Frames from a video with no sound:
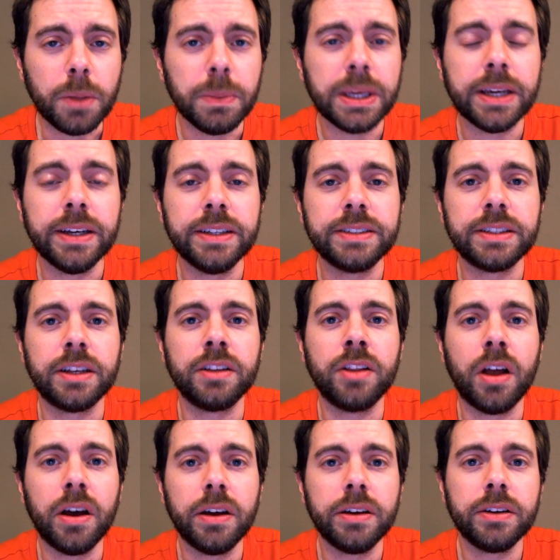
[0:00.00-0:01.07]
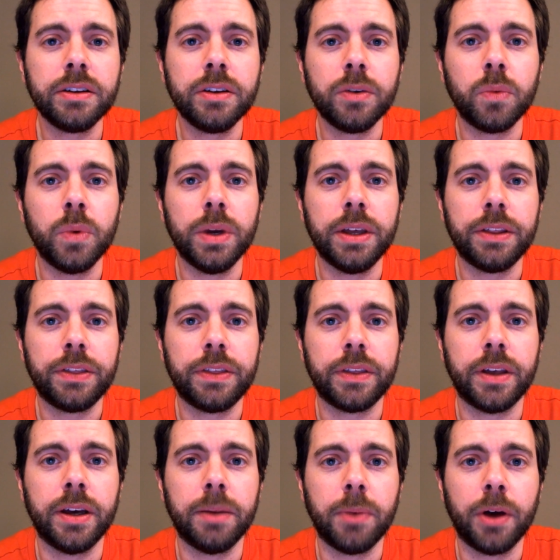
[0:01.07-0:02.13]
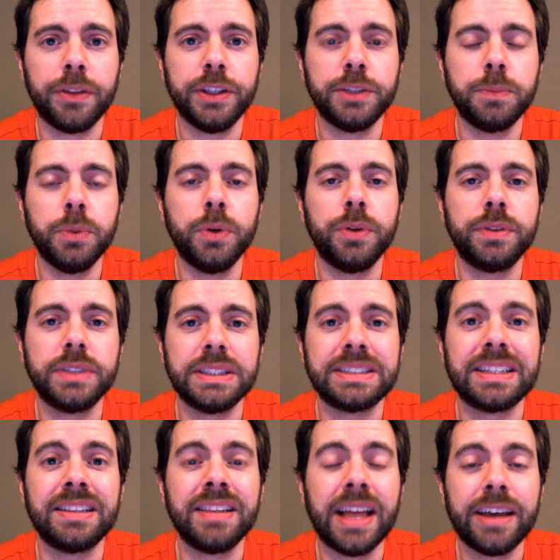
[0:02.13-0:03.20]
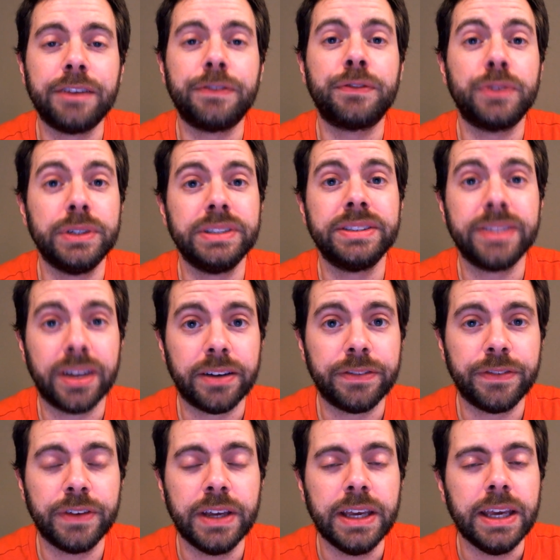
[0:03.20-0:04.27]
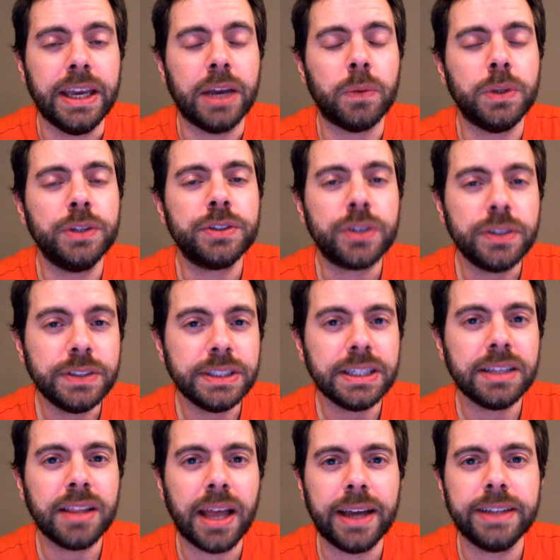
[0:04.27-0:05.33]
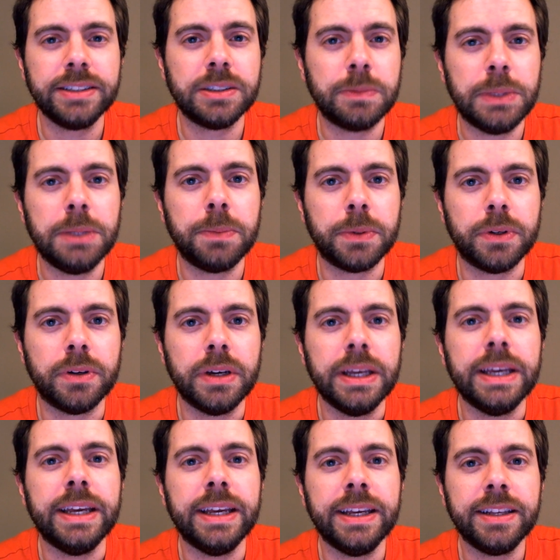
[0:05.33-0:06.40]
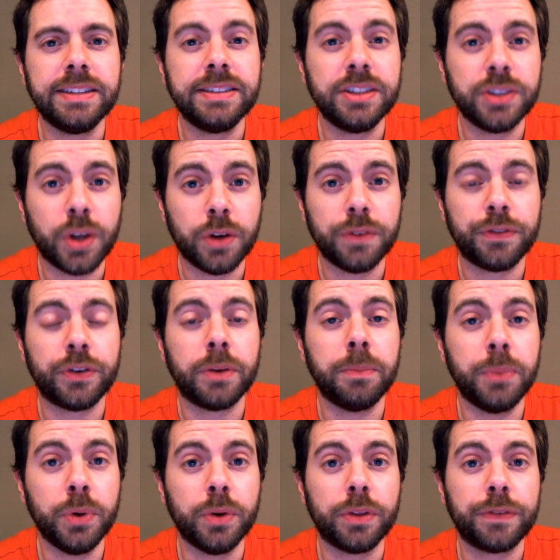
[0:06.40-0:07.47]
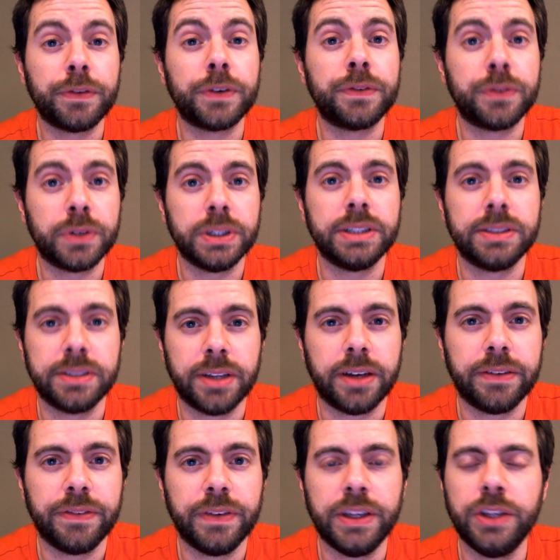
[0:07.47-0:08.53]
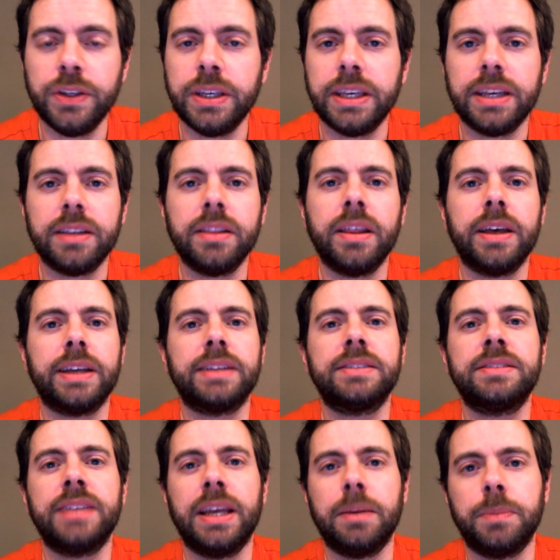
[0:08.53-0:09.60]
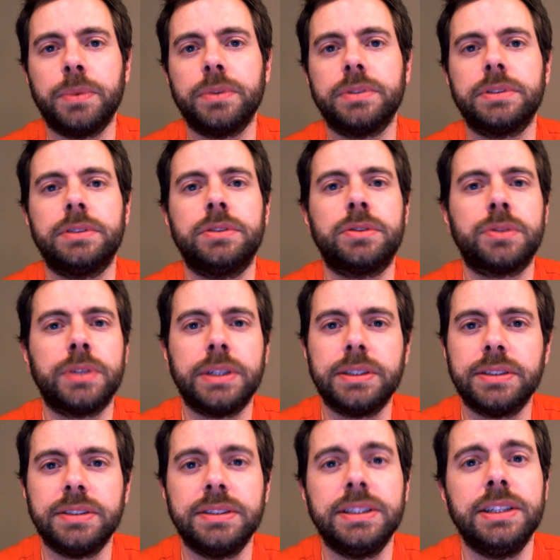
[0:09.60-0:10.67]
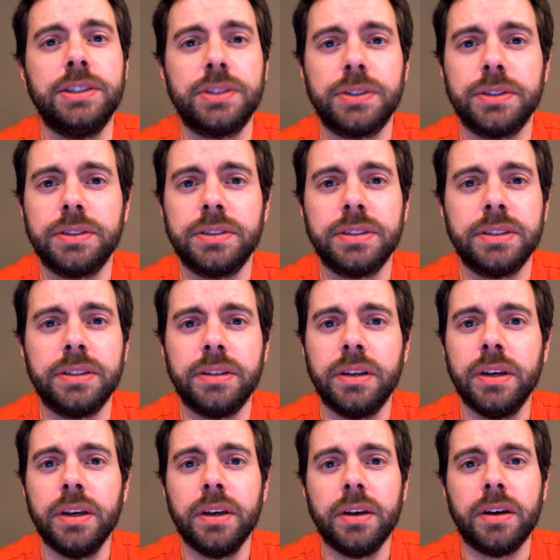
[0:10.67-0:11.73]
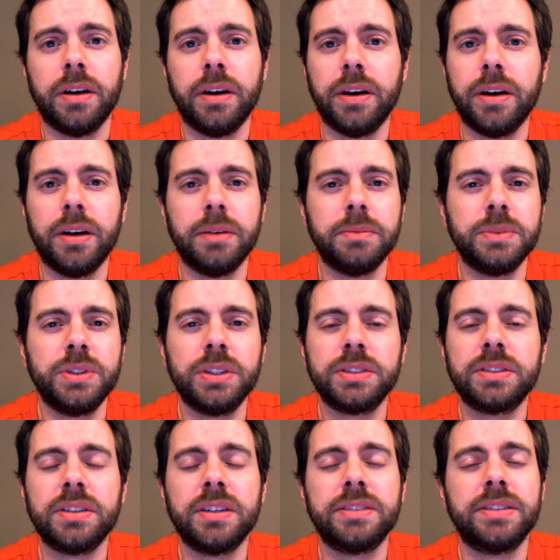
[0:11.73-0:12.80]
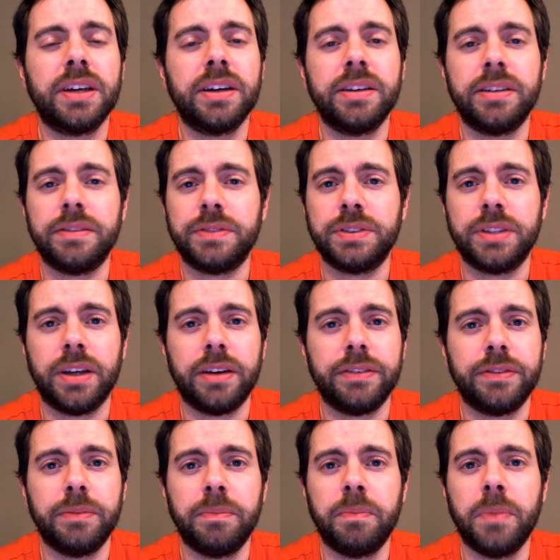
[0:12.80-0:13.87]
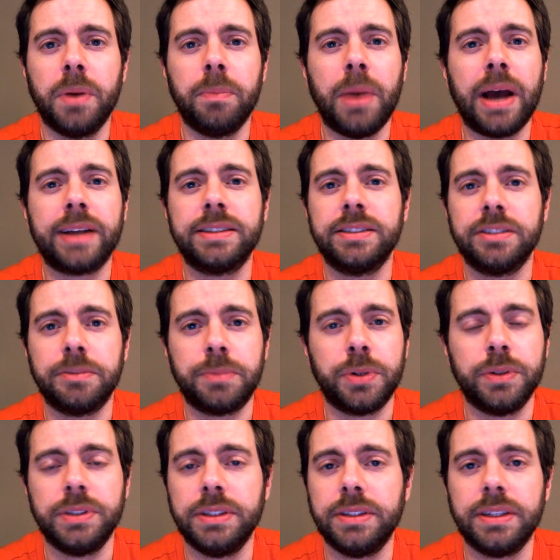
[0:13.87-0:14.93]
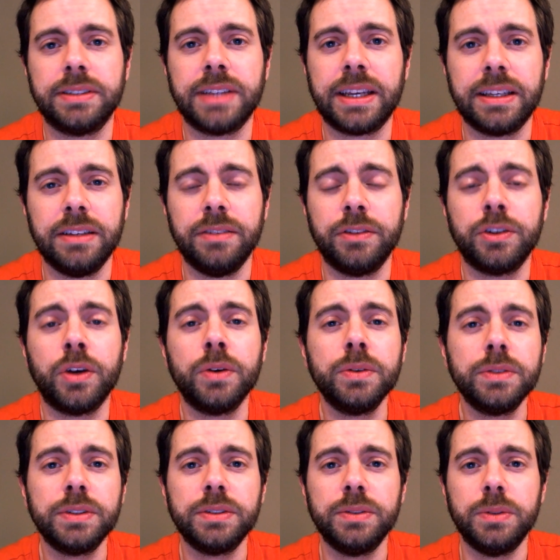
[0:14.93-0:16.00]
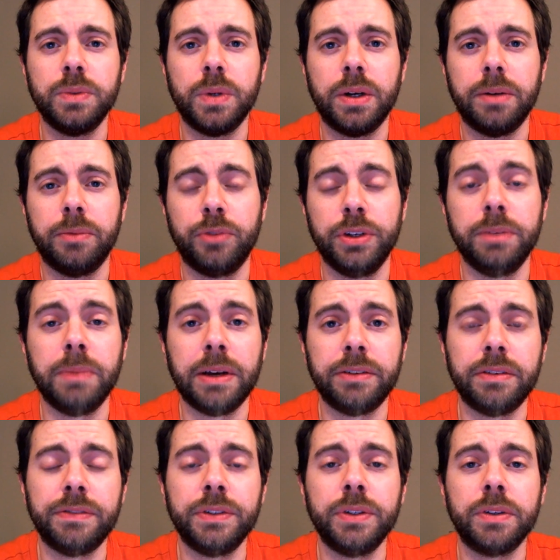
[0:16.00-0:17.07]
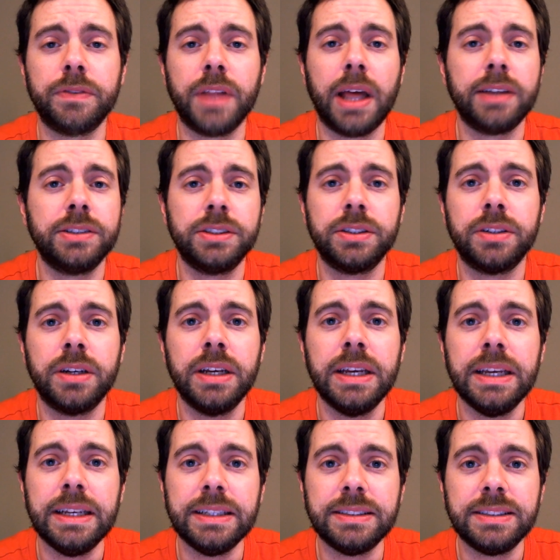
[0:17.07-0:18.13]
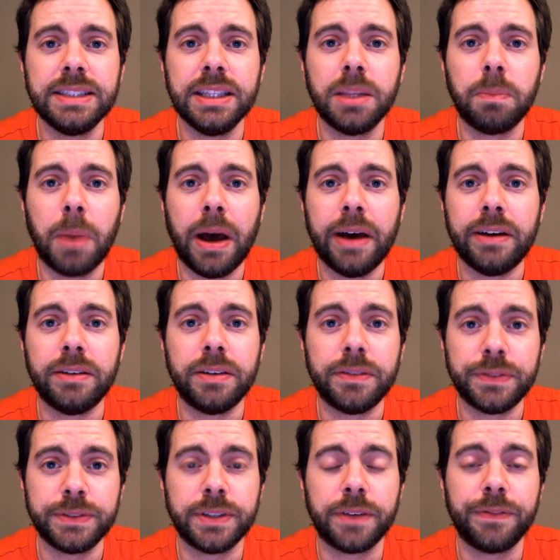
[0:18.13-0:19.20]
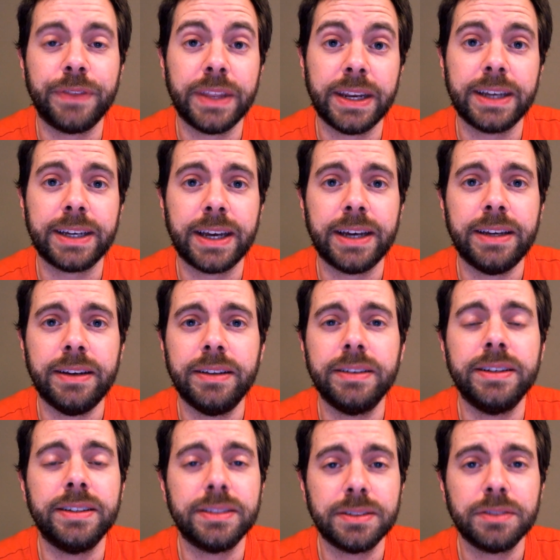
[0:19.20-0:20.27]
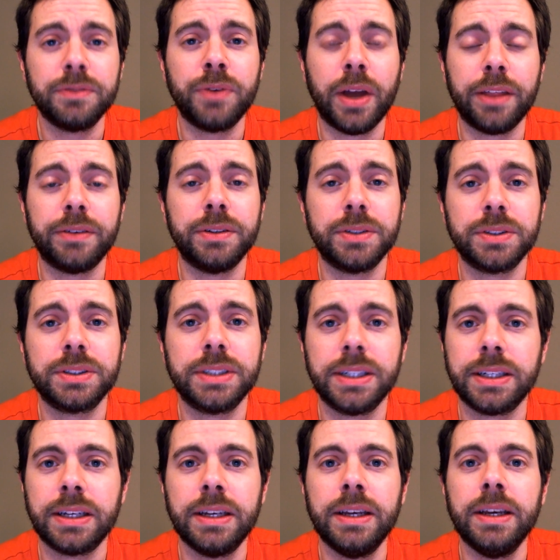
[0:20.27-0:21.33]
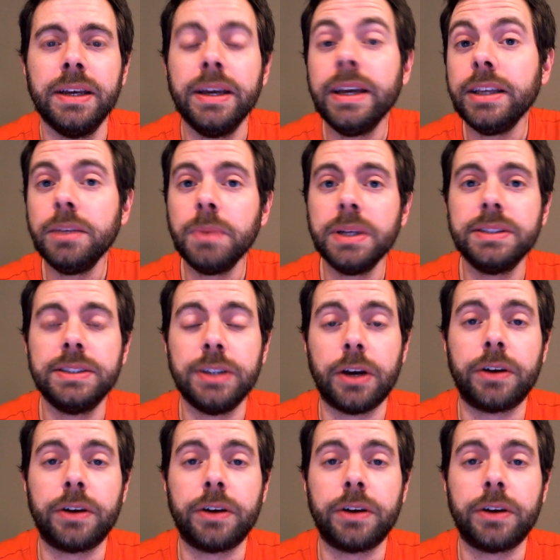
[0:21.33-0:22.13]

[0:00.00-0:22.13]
because along with um, all these booths, it's a lot of free stuff. And when you start seeing lines of people, it's to go for a booth for free stuff and you can get like samples and drinks and t-shirts and um, just a ton of stuff uh, boxes of protein things i could go to uh, read my review of last year and see the pile of stuff that i got it's rather interesting and you might see